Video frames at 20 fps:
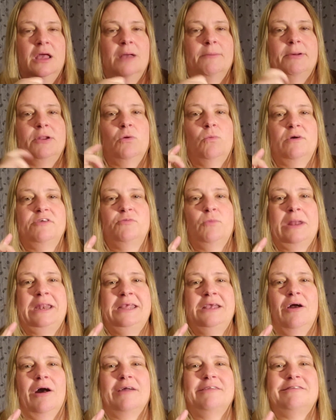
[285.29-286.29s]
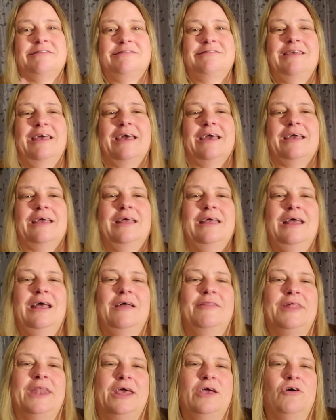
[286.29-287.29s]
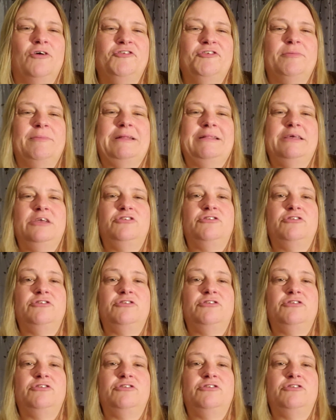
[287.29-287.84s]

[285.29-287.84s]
But it was when he got sick that I ultimately